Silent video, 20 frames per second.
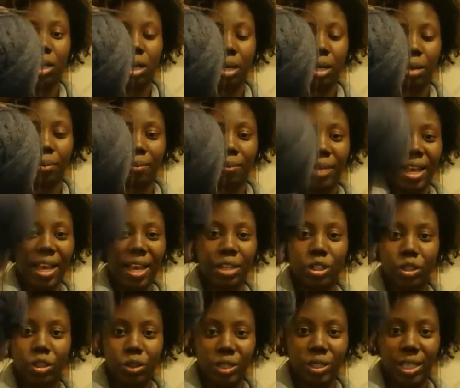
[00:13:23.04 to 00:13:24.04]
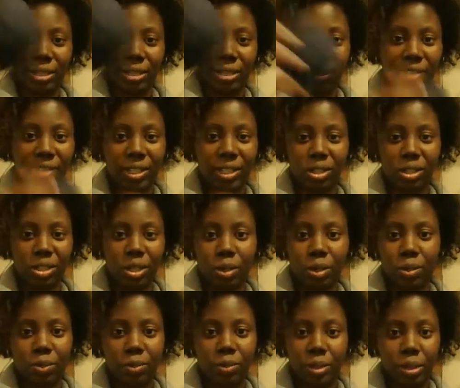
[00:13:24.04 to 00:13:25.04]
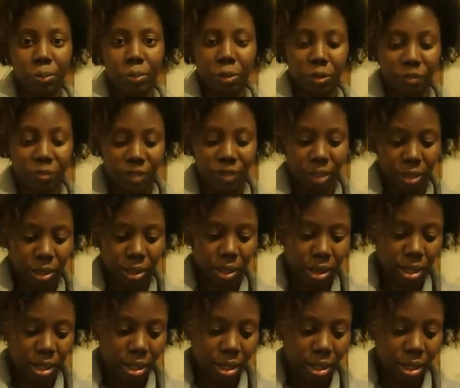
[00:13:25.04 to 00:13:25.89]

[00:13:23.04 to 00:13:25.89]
I had two skeins of it, so it's perfect.